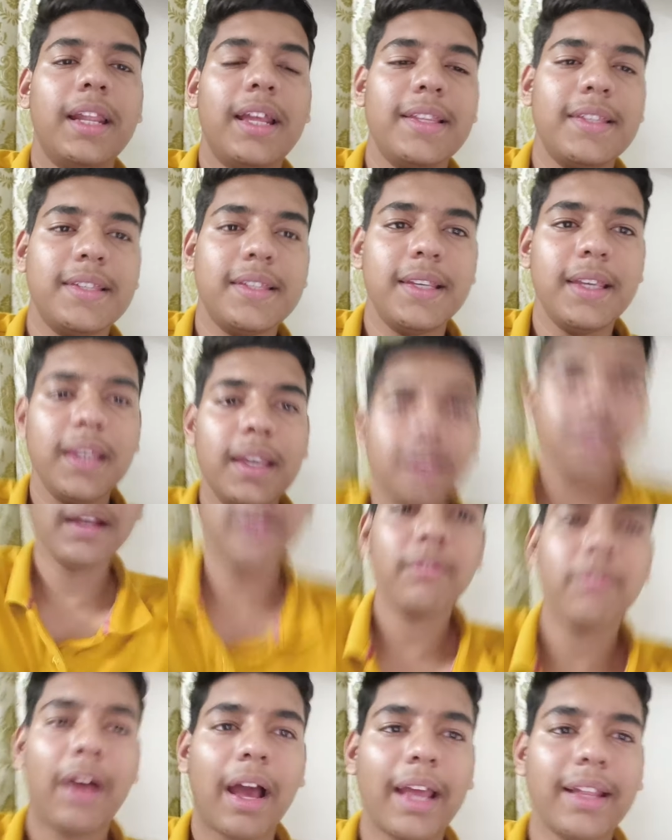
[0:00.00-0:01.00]
let's see
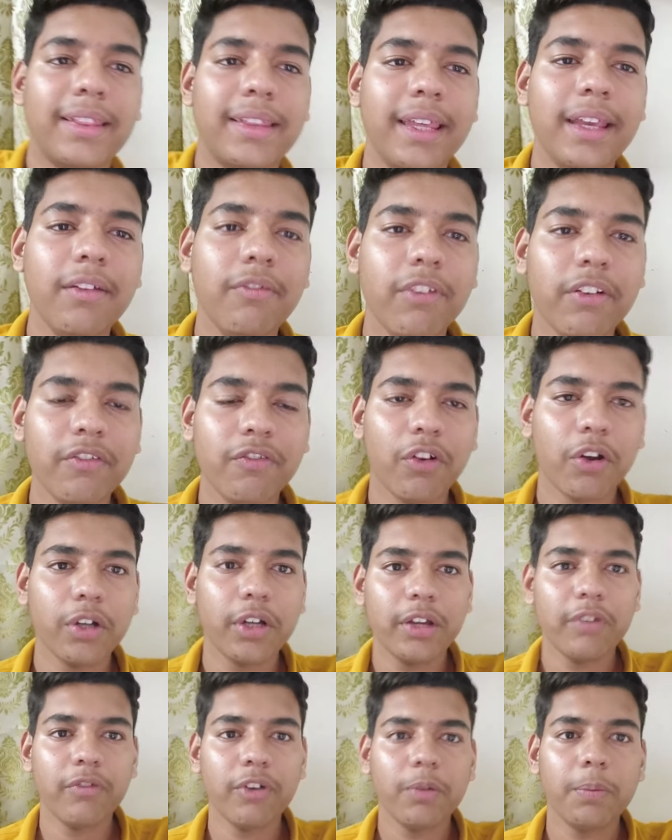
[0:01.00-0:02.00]
I think
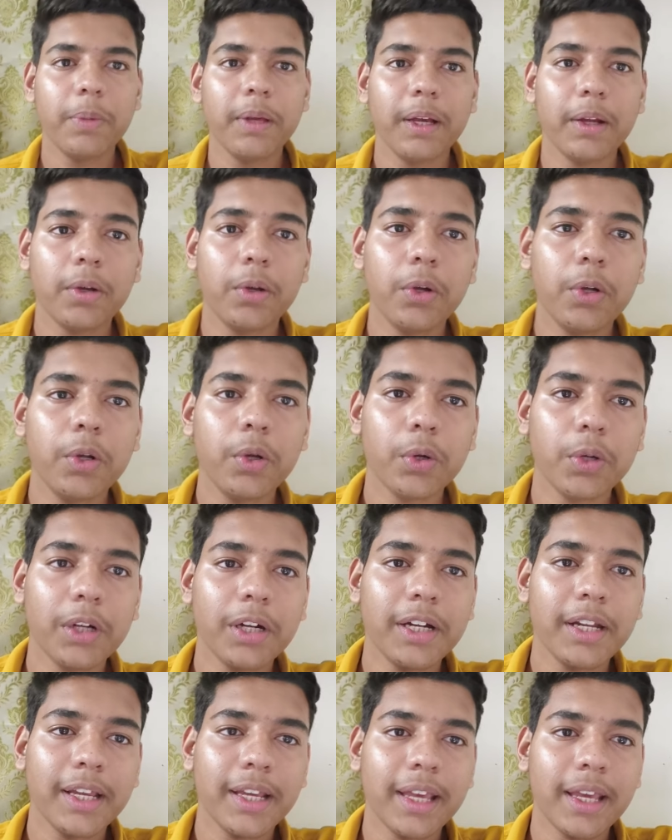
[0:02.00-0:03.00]
140 would be a good
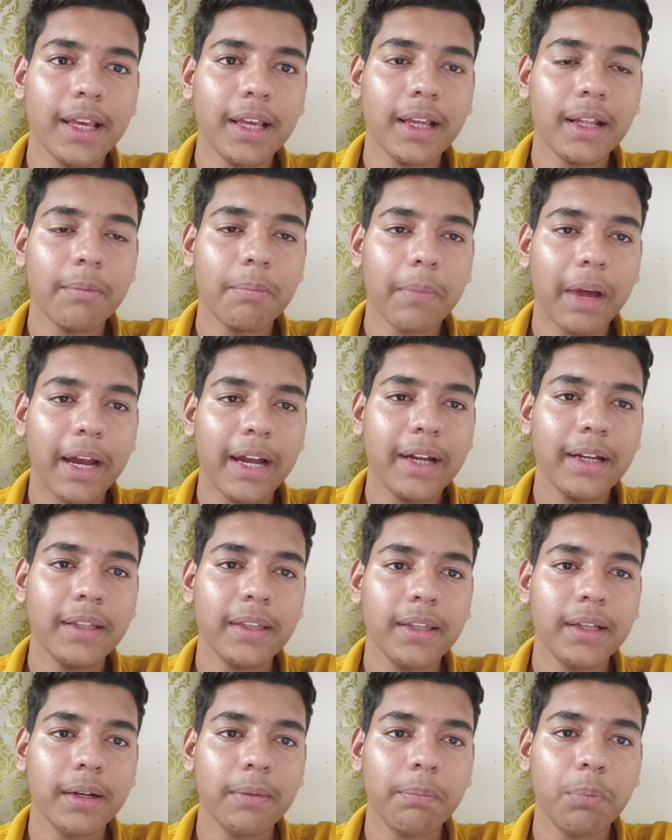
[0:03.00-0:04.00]
total taking in mind
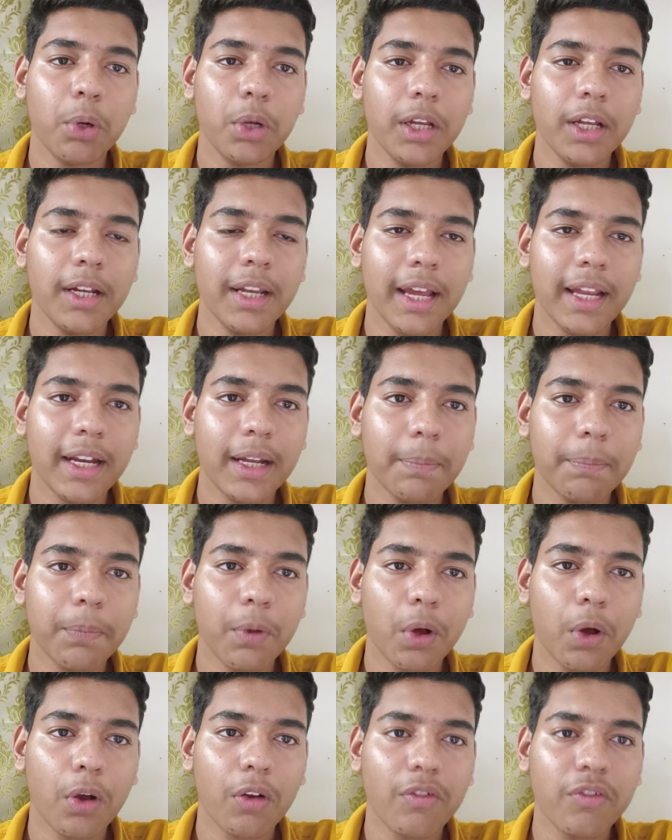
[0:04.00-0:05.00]
the bowling lineup
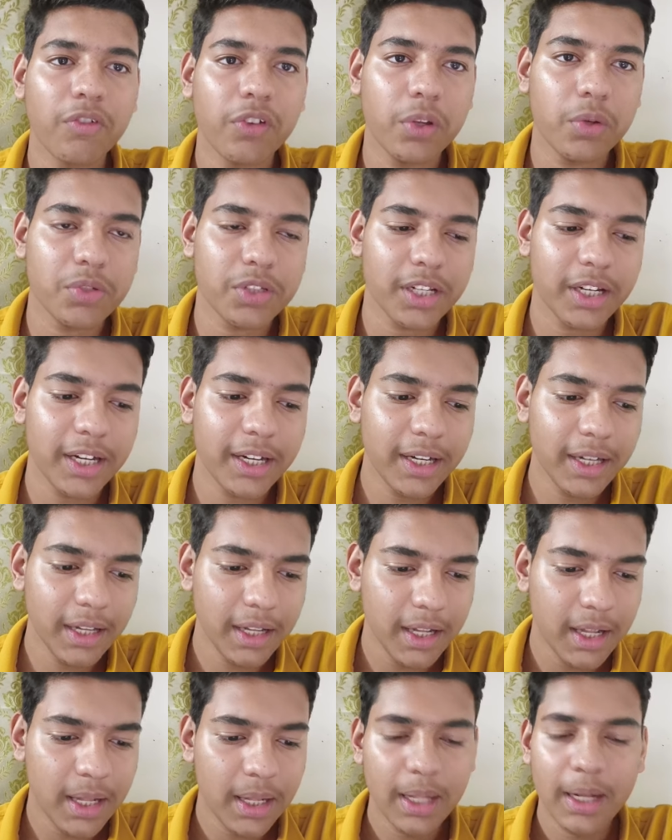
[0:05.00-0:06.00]
of New Zealand.
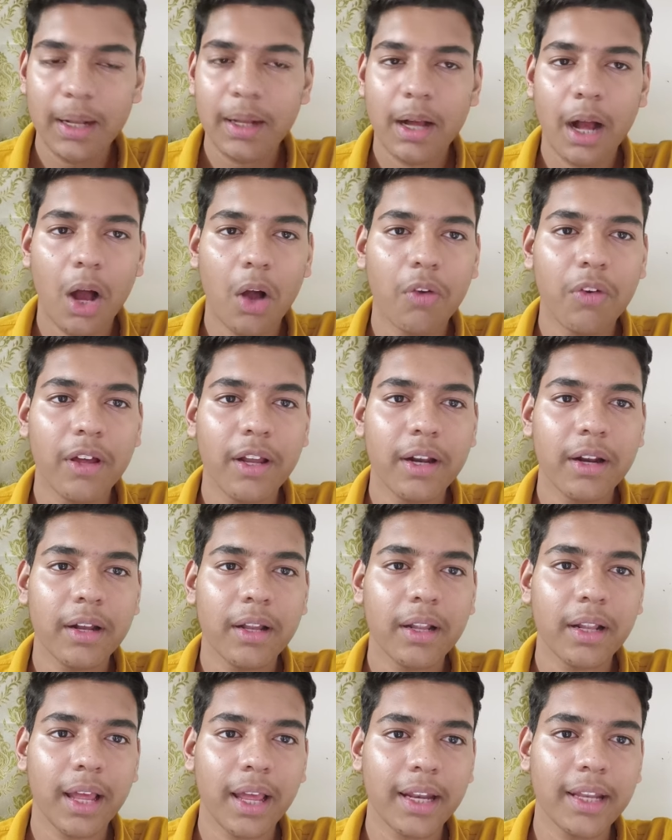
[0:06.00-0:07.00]
However
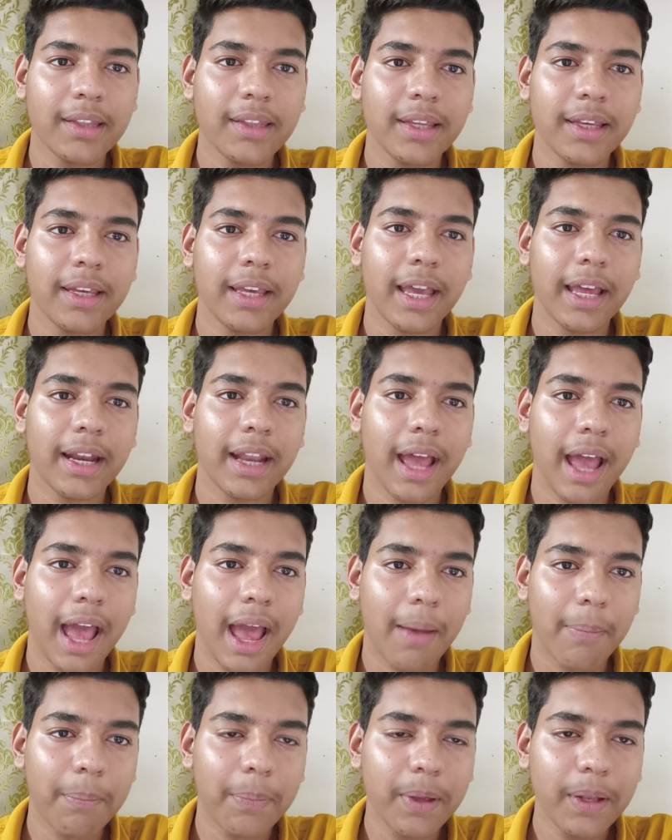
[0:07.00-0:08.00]
anything can
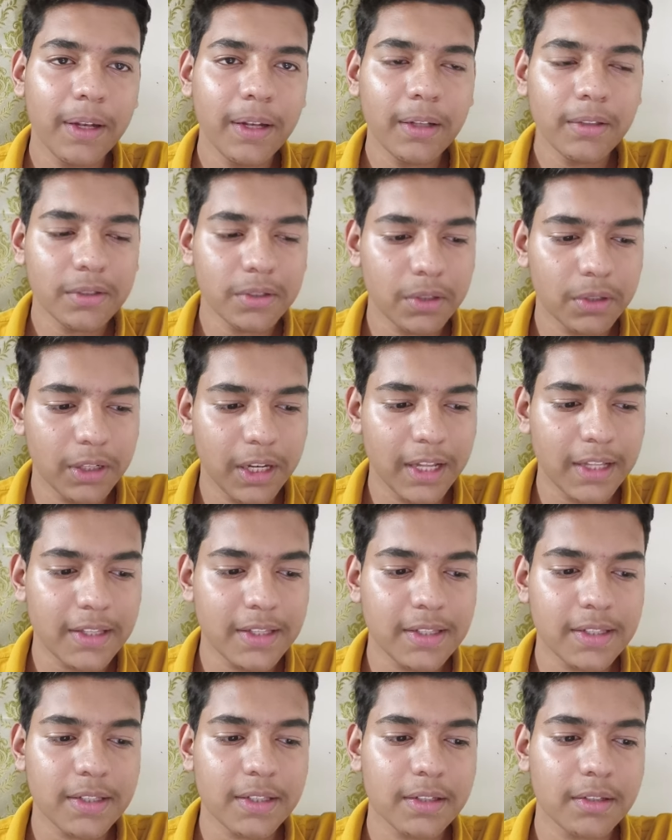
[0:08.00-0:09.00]
happen so
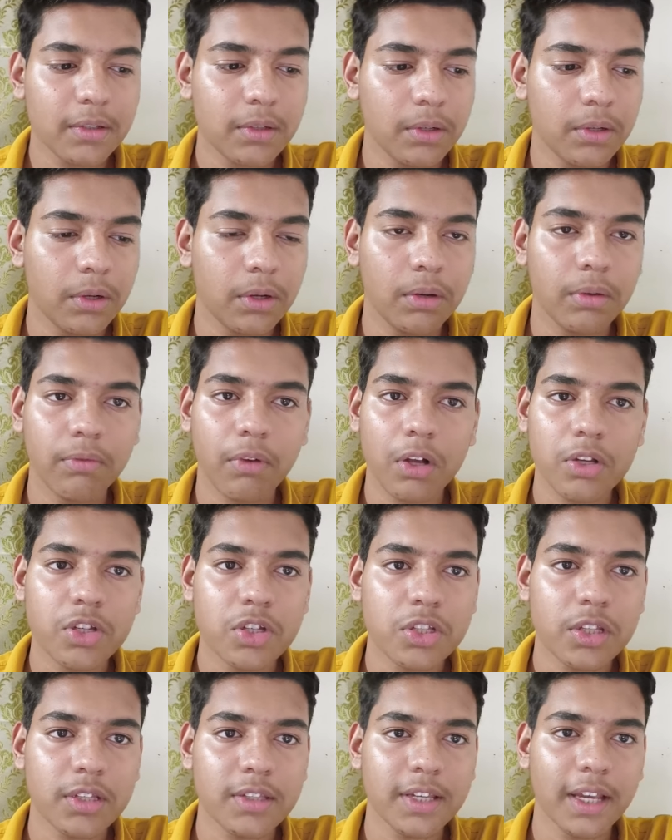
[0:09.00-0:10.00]
let's
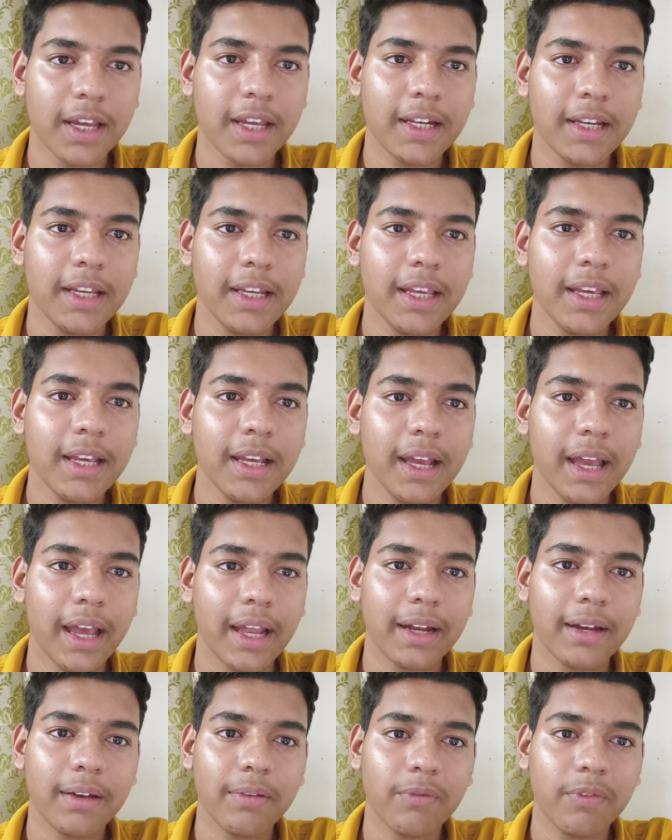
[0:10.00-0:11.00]
watch the second inning
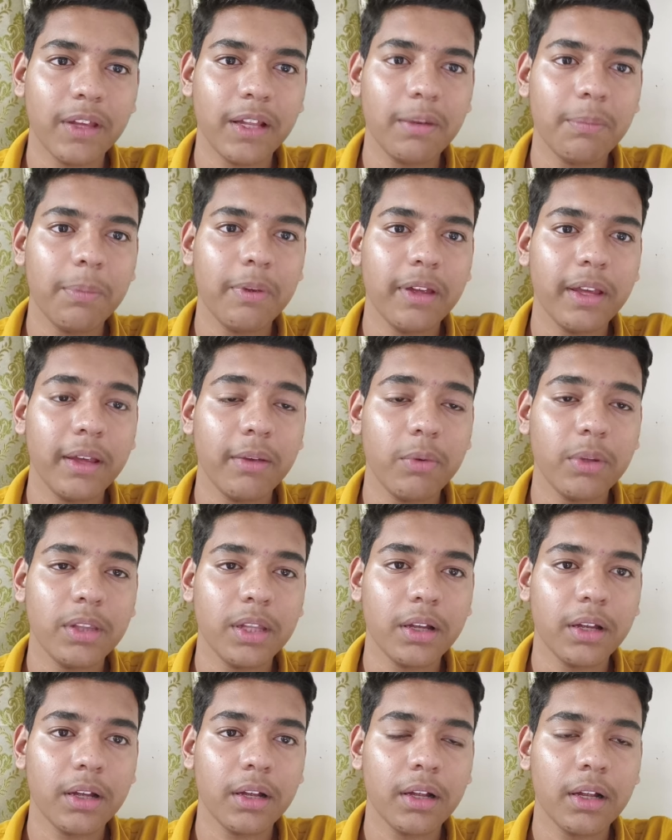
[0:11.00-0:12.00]
and we'll be with
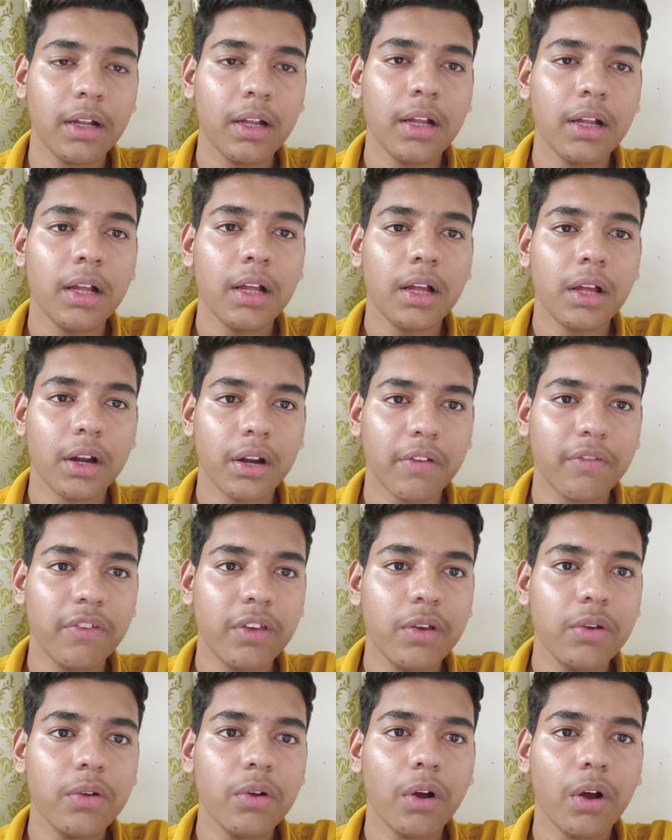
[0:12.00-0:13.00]
the
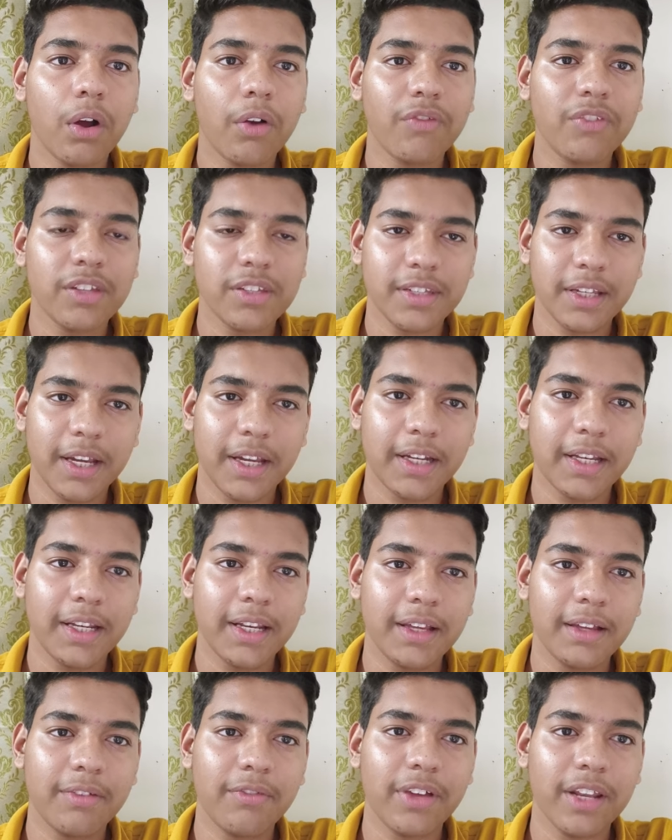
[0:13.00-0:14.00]
review of the second
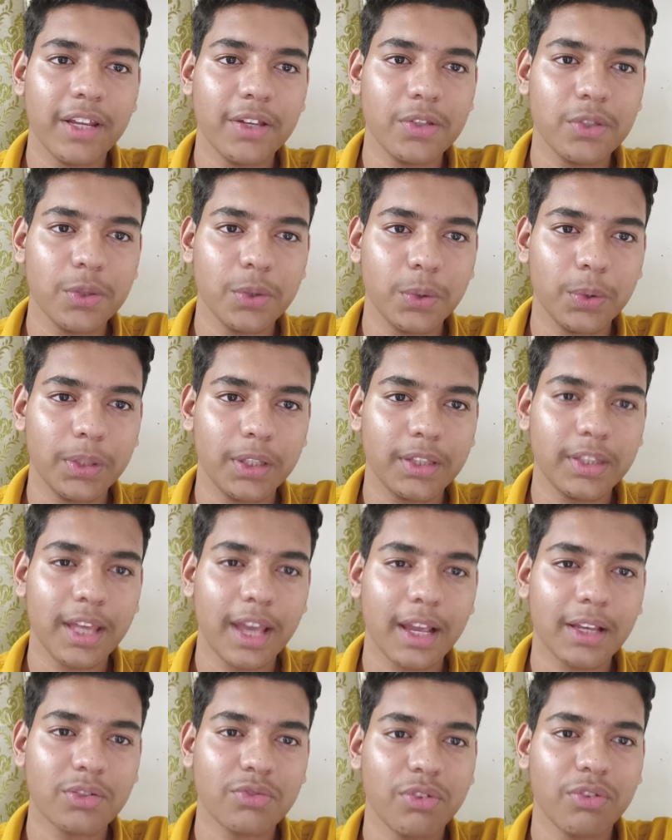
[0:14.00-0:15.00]
inning very soon.
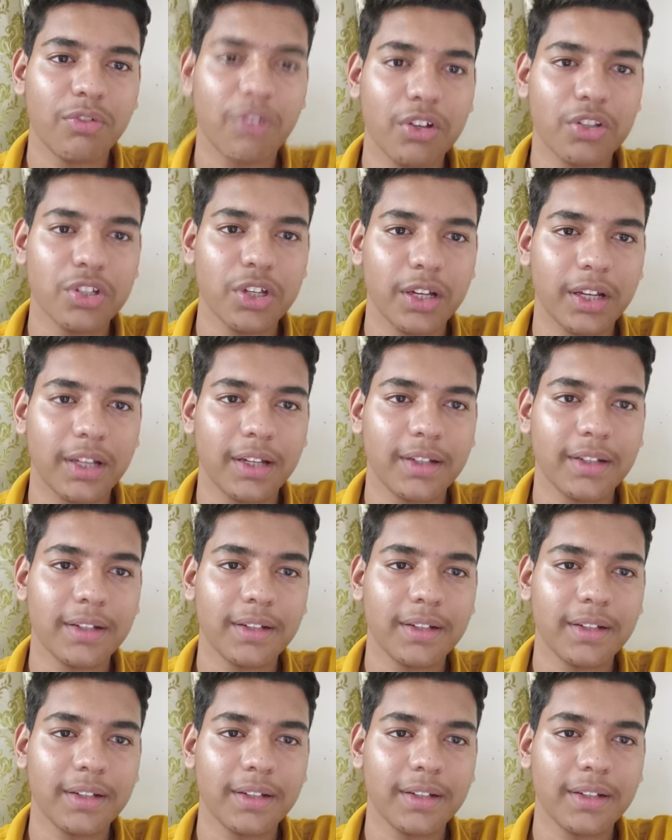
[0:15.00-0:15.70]
Thanks for watching.